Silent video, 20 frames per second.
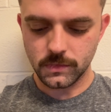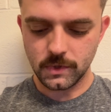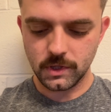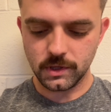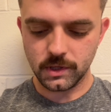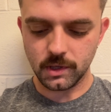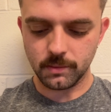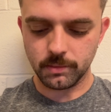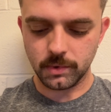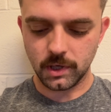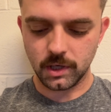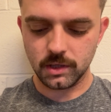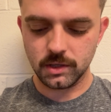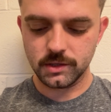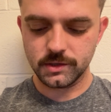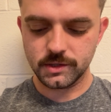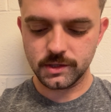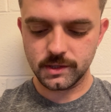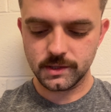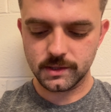The
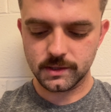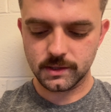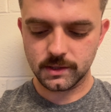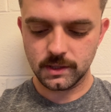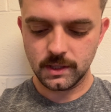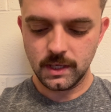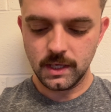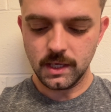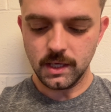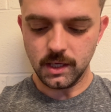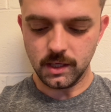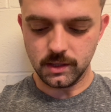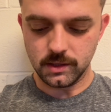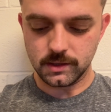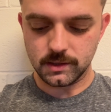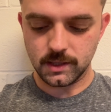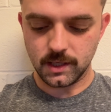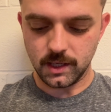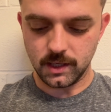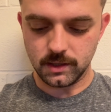apologist's
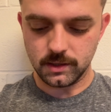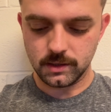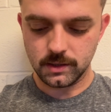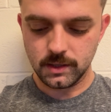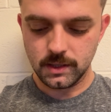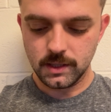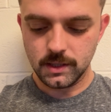intent